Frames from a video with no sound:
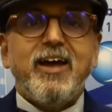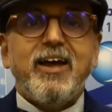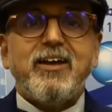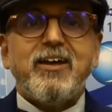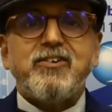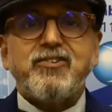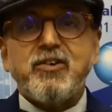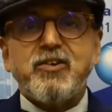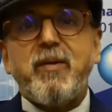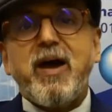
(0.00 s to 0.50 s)

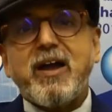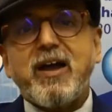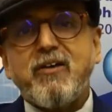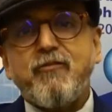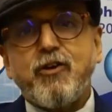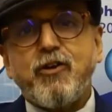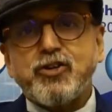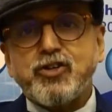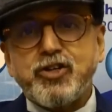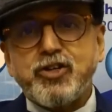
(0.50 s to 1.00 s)
Reserve Bank of
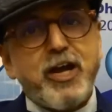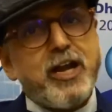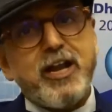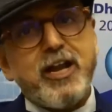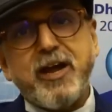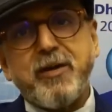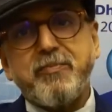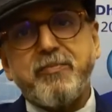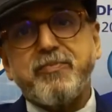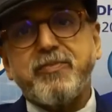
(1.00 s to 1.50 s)

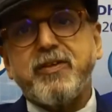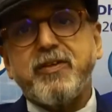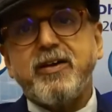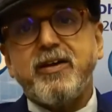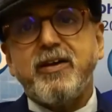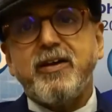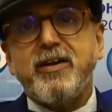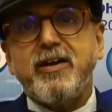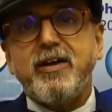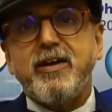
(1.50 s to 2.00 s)
Australia
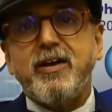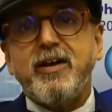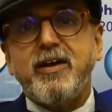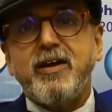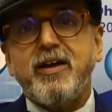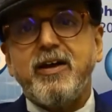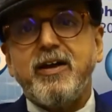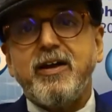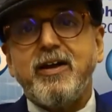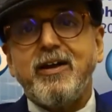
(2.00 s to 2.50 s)

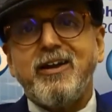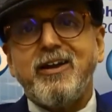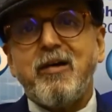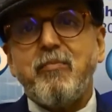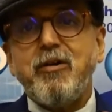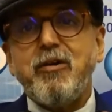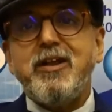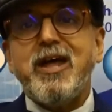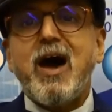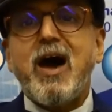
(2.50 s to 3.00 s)

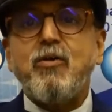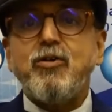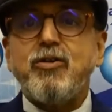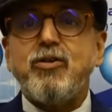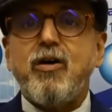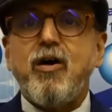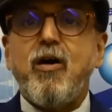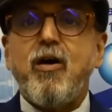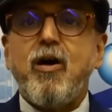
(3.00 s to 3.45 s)
doubled down